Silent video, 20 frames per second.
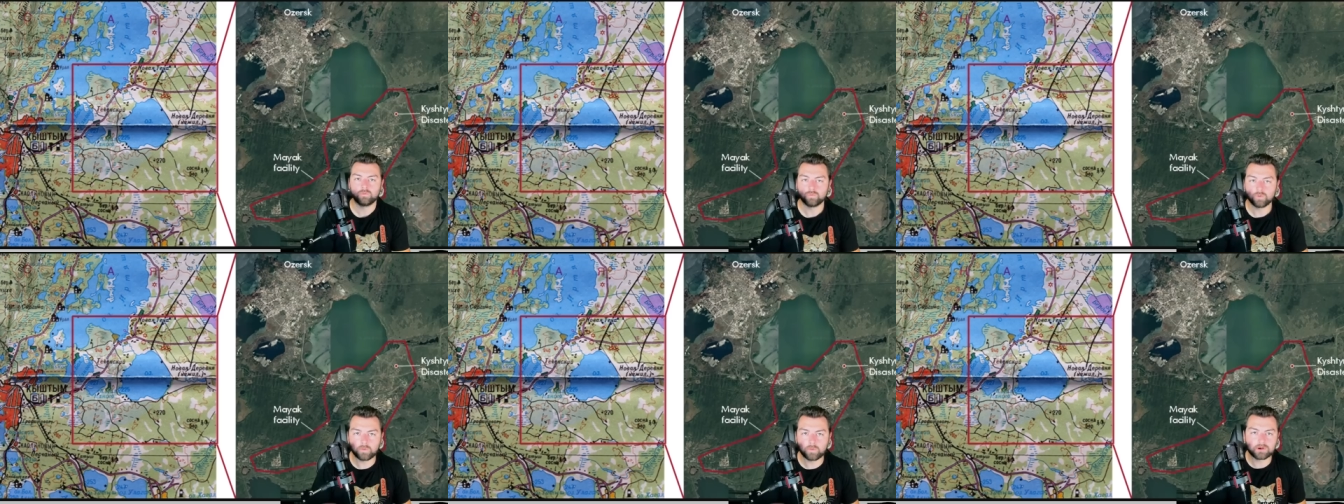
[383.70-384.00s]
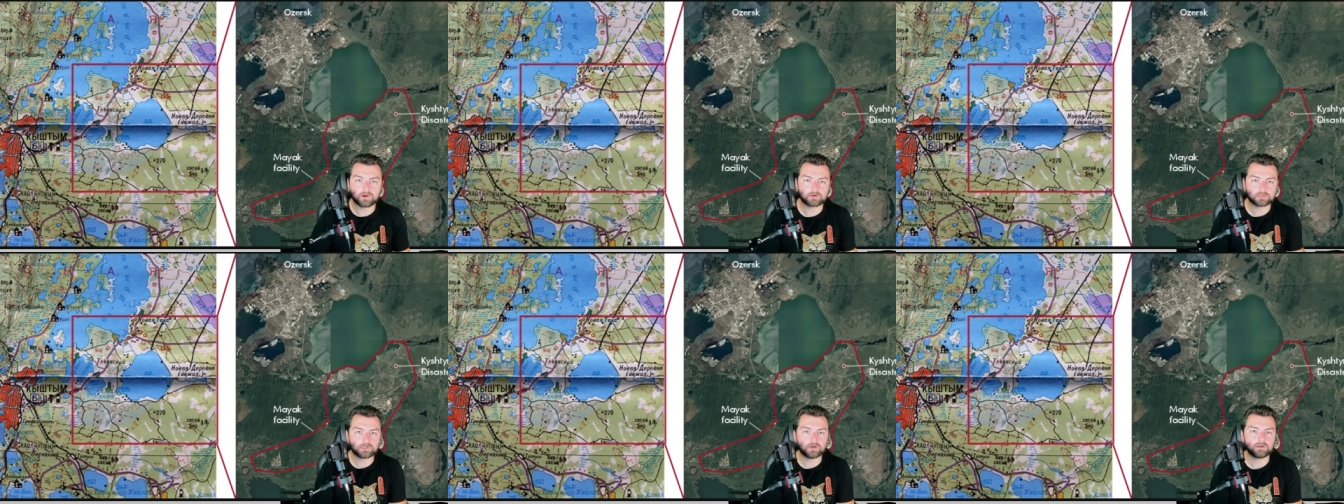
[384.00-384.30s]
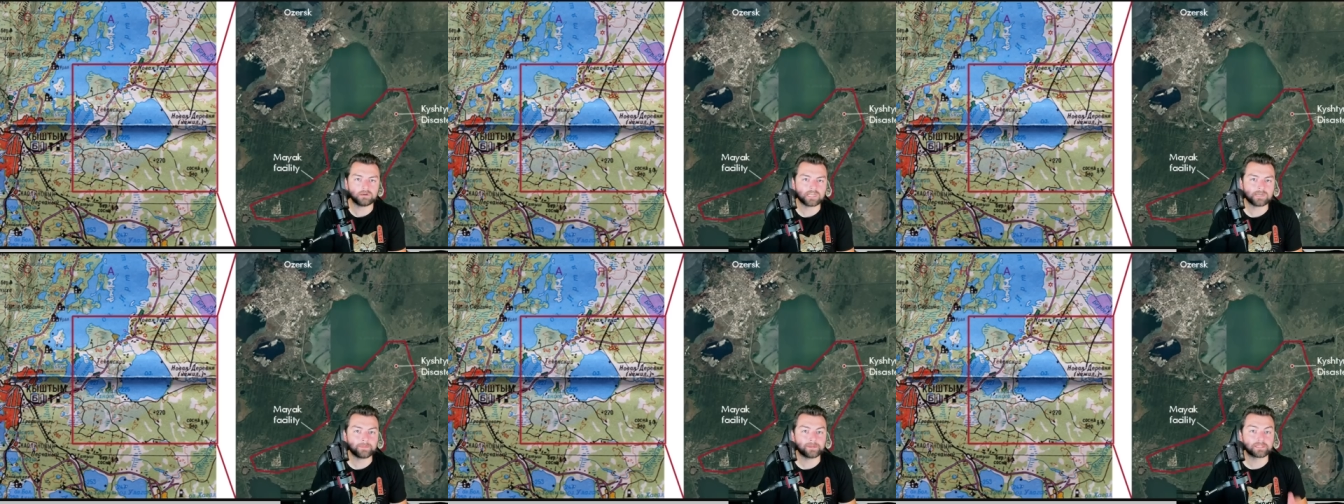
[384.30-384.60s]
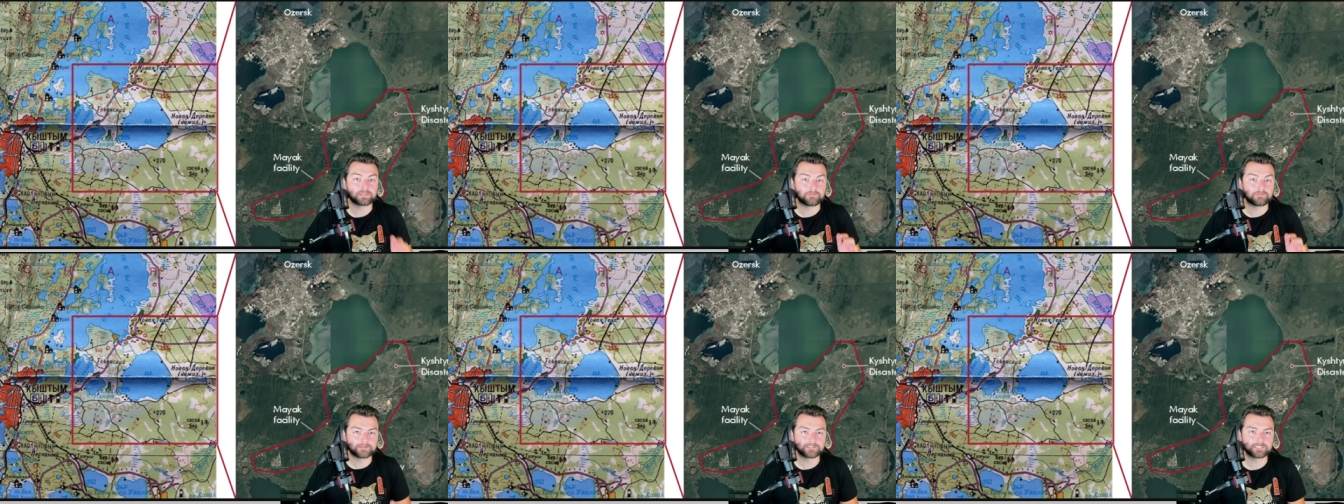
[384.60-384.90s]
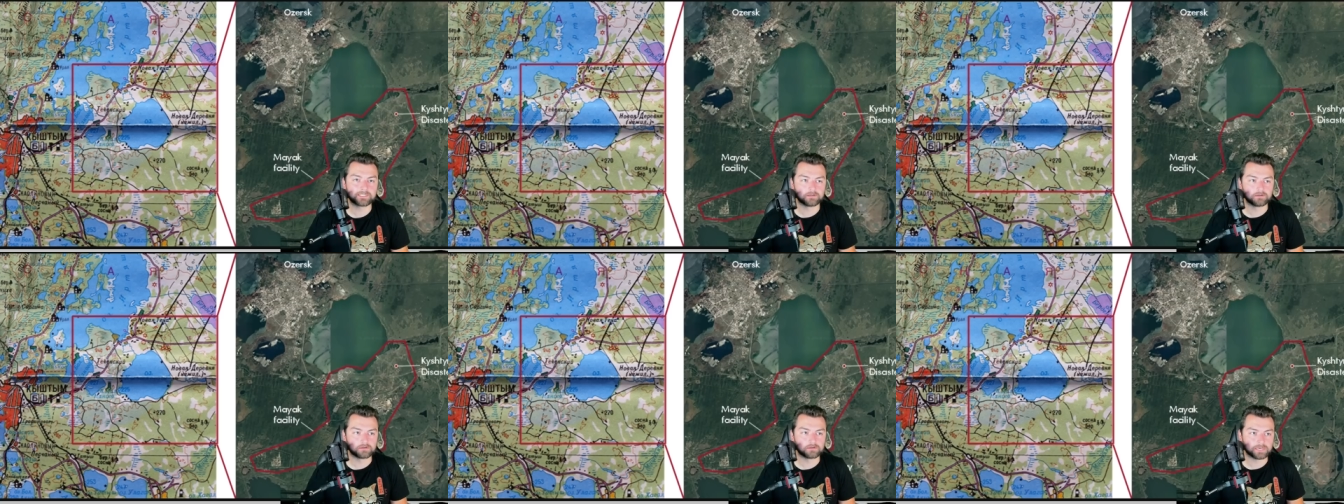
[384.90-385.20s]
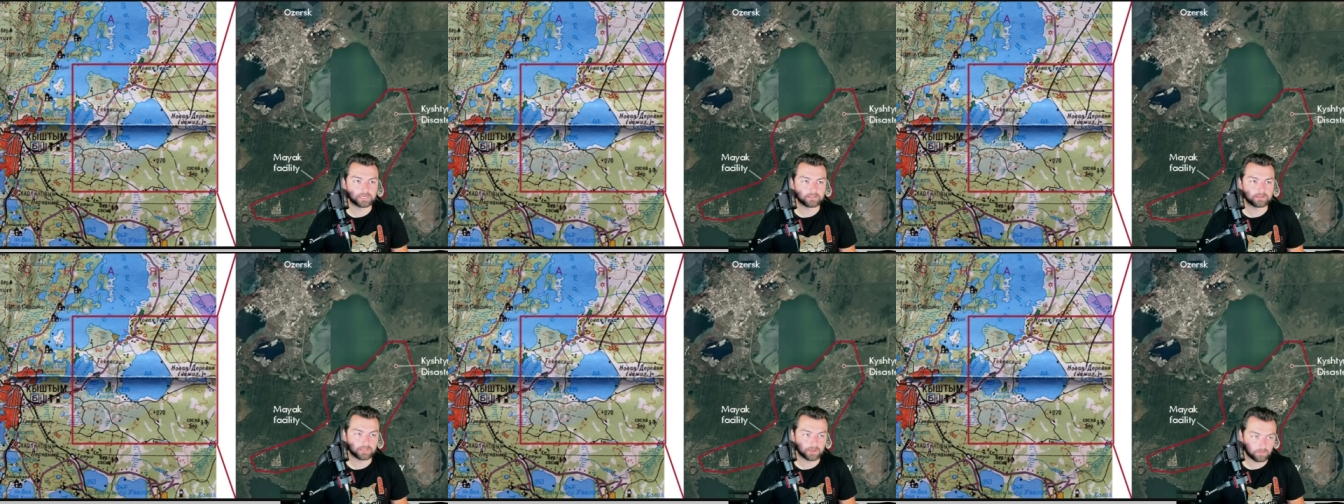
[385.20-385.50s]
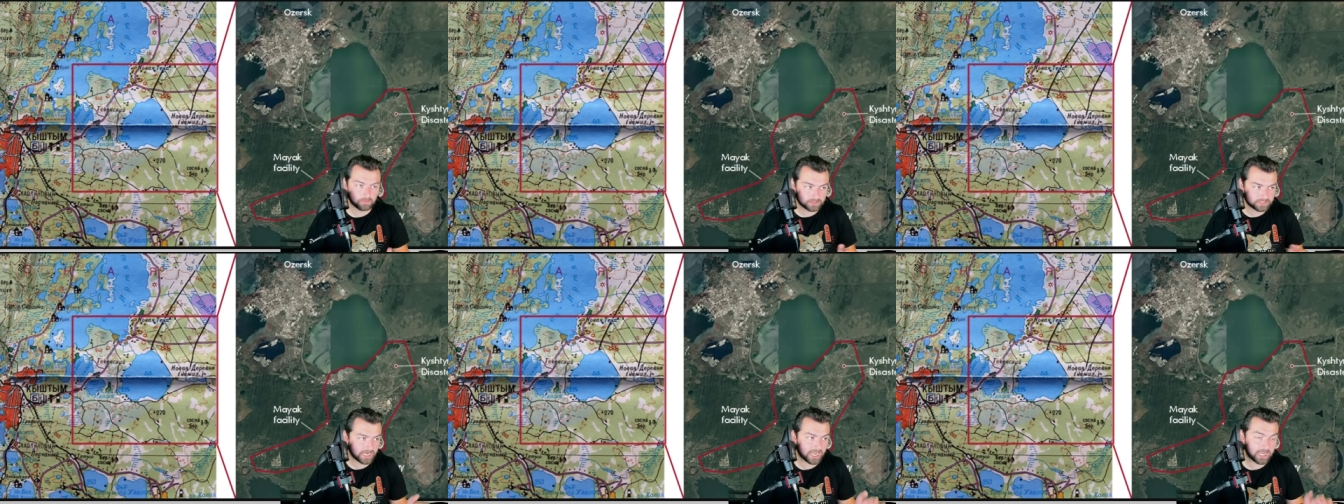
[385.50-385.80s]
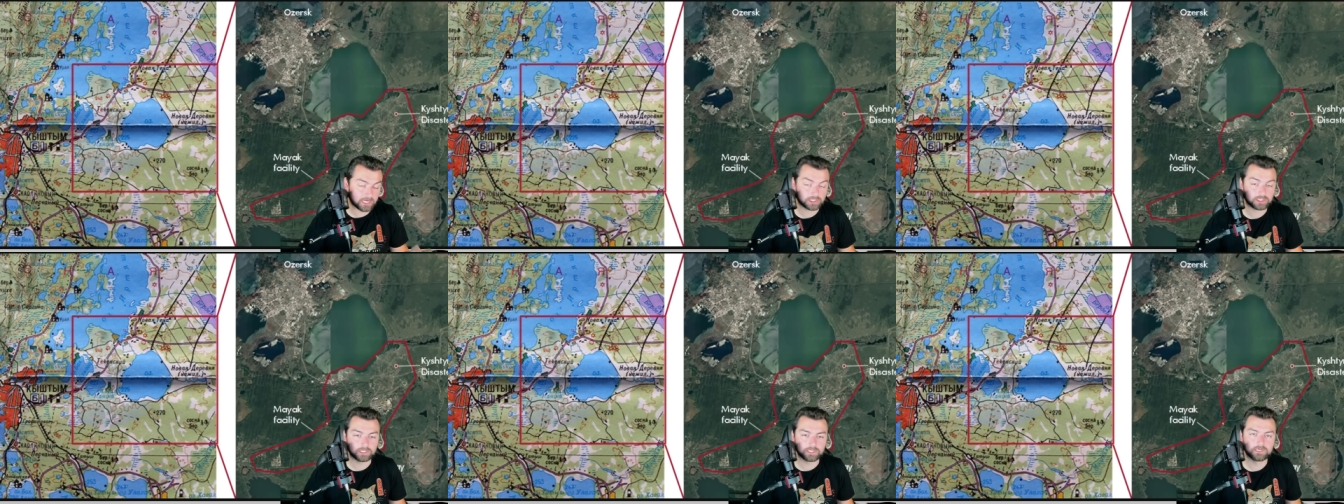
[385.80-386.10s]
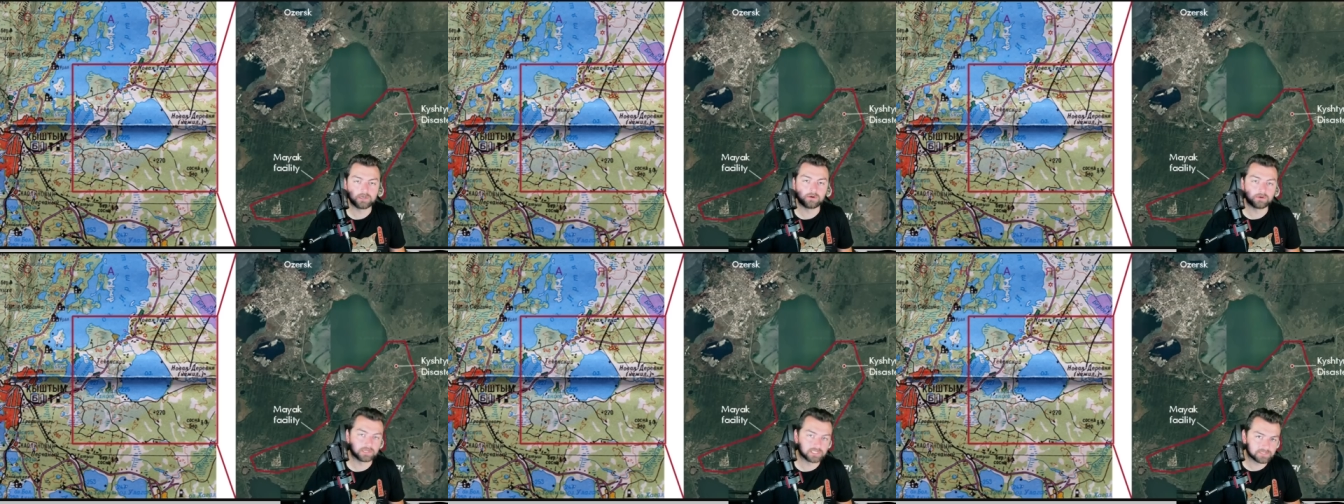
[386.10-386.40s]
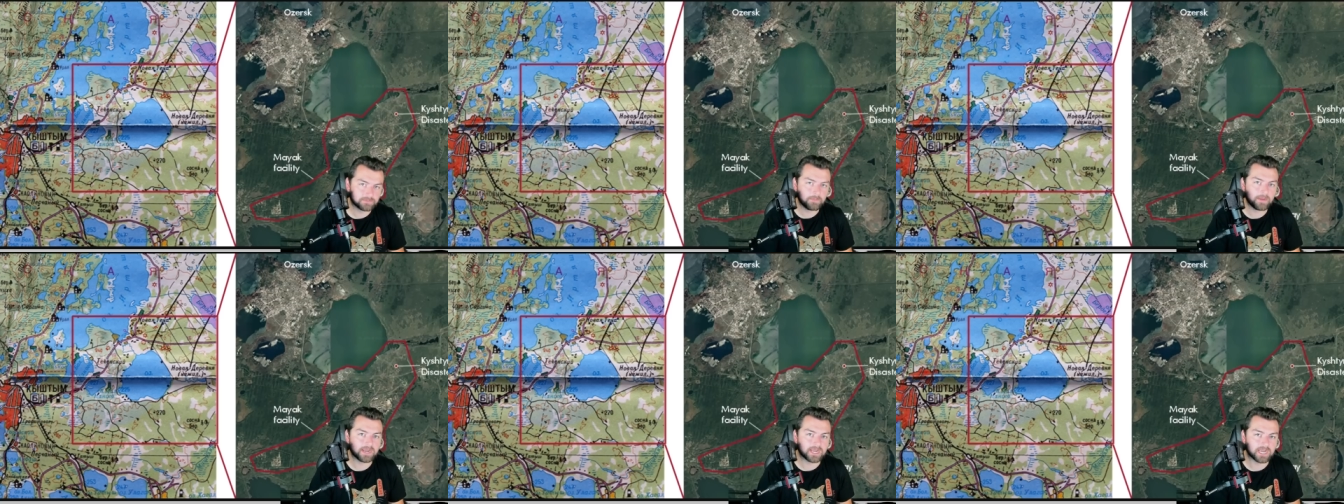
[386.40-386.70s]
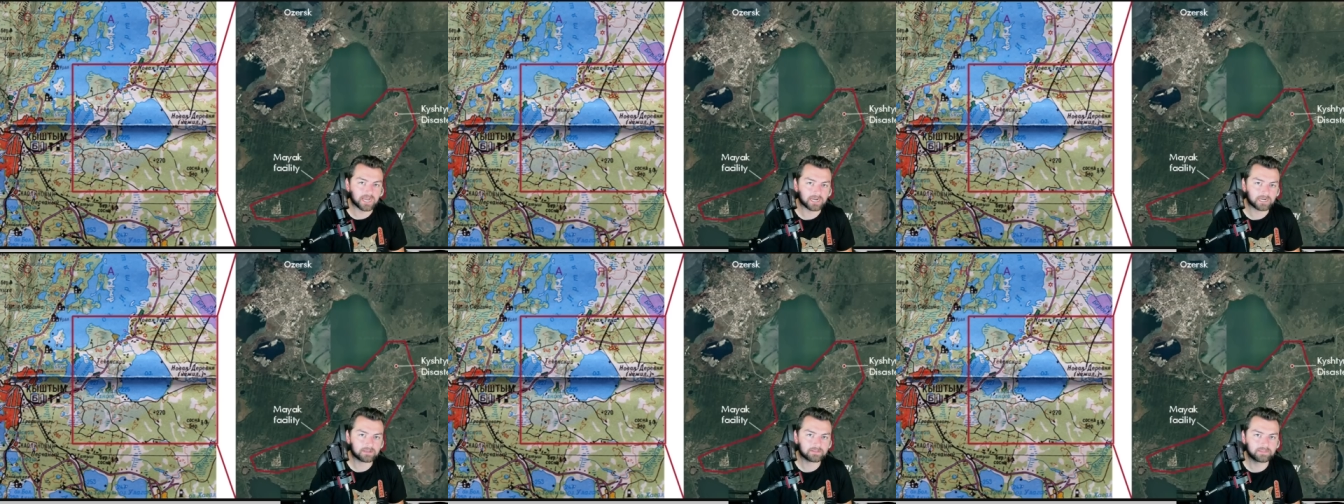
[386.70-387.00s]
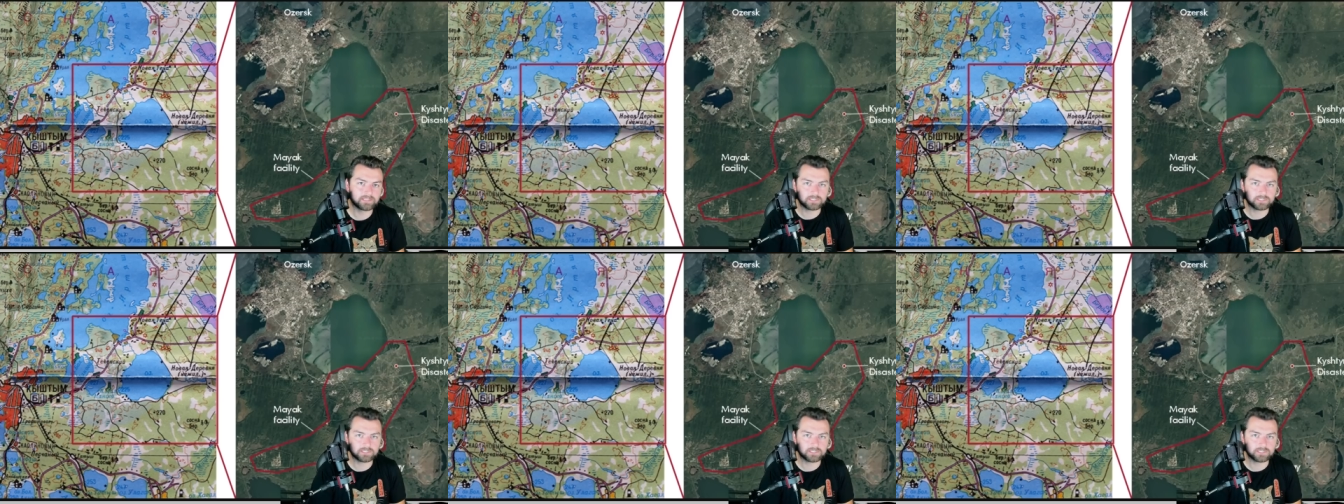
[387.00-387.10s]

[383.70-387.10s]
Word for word: When we were talking about the facility that was actually known as Mayak,